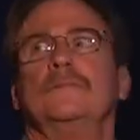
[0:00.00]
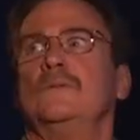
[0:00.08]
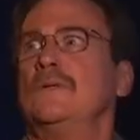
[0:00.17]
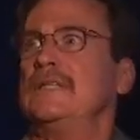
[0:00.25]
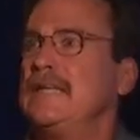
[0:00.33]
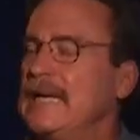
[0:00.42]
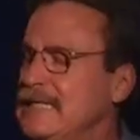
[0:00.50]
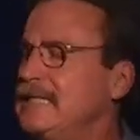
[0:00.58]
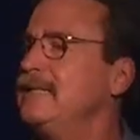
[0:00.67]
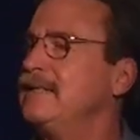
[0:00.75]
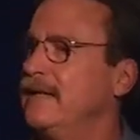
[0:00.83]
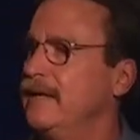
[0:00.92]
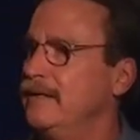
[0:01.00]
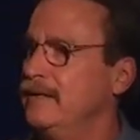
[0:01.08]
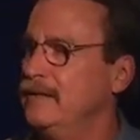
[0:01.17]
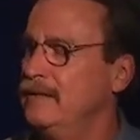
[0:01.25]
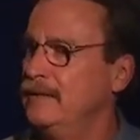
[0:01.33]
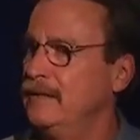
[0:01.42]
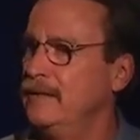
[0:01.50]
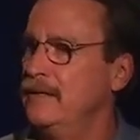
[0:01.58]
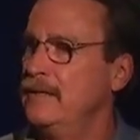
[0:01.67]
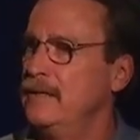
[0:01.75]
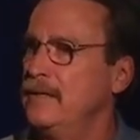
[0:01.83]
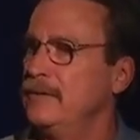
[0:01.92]
But Cayce said,
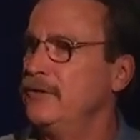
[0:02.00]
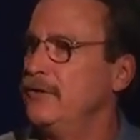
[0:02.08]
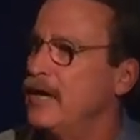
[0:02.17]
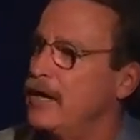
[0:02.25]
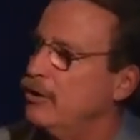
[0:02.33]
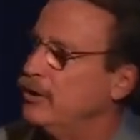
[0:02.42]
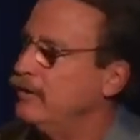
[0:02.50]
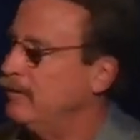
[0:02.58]
to not only